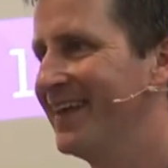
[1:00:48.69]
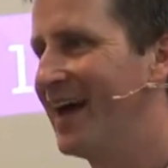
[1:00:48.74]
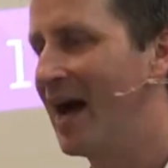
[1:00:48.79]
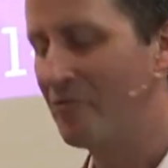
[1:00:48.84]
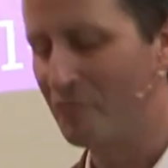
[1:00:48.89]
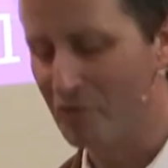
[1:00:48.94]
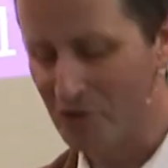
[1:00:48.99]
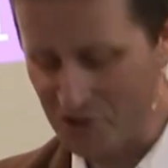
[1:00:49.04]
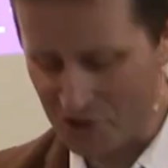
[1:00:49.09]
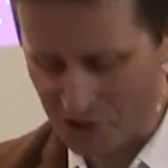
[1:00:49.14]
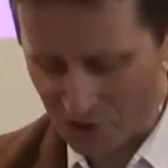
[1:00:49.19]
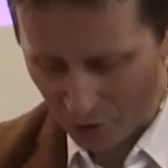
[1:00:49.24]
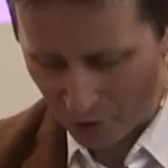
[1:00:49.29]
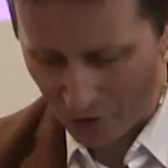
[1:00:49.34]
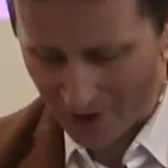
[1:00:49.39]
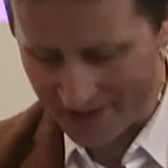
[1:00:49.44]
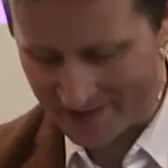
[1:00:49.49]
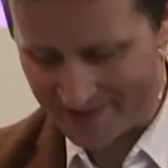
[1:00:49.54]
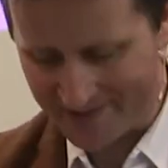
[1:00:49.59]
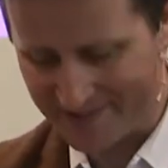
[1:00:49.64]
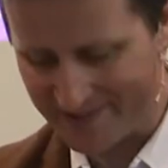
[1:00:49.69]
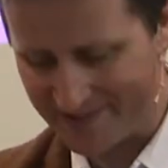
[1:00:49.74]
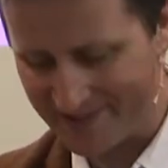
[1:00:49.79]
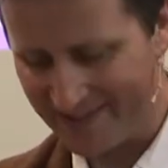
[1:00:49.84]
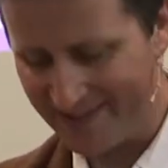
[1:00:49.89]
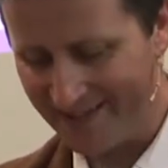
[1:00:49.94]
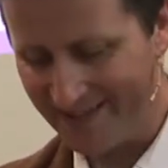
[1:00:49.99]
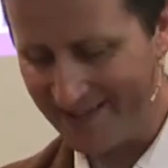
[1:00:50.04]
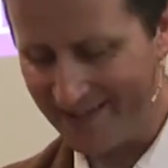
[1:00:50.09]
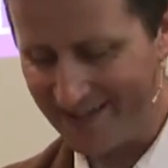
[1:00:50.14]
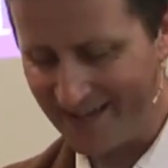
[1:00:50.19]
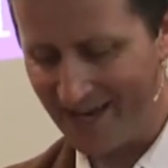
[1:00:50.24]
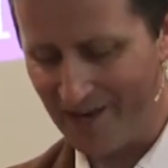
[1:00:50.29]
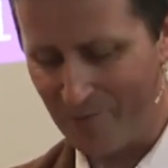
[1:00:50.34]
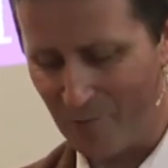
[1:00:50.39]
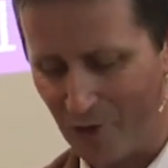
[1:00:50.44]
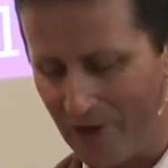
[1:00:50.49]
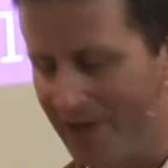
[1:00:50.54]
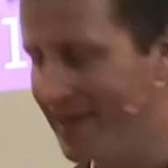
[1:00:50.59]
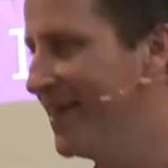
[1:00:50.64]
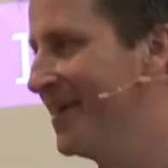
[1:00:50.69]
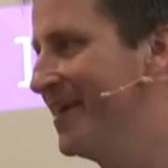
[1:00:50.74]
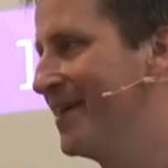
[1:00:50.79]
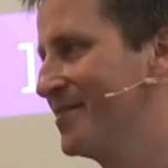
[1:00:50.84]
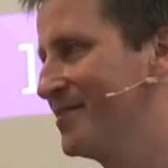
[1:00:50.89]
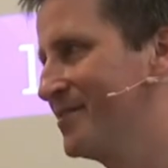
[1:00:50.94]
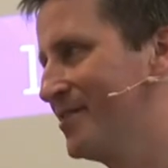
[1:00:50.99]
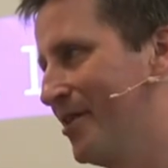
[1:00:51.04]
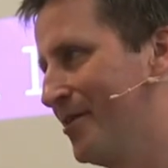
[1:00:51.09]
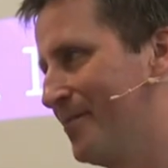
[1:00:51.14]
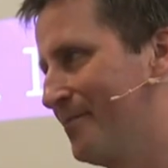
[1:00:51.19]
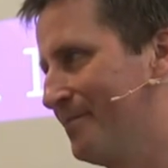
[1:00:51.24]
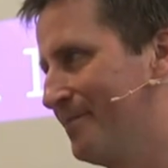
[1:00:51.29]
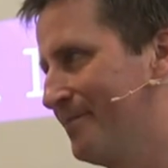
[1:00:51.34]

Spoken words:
and rejoice in what he has done.